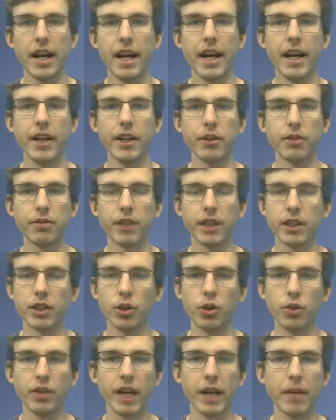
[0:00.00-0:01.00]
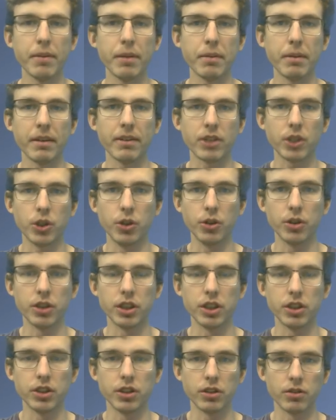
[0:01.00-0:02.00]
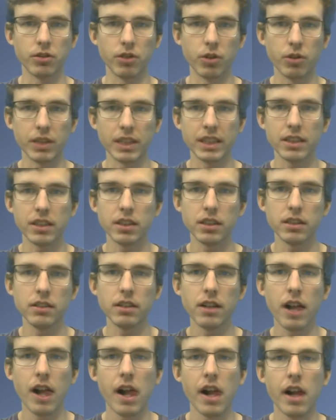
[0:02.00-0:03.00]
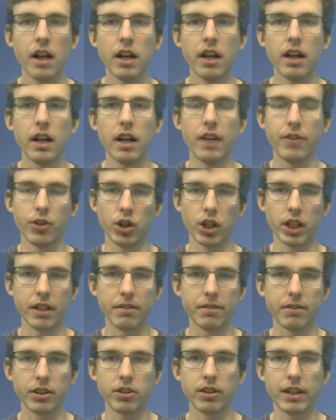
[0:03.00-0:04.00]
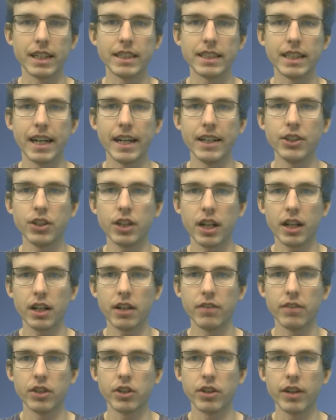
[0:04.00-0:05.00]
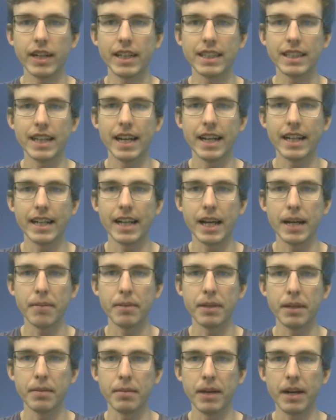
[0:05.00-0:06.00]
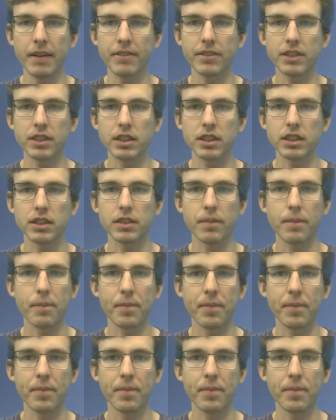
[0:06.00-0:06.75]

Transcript: Here you'll find all the AP Maths courses you're enrolled into. If you're looking for grade 10, you click on the grade 10 AP Maths.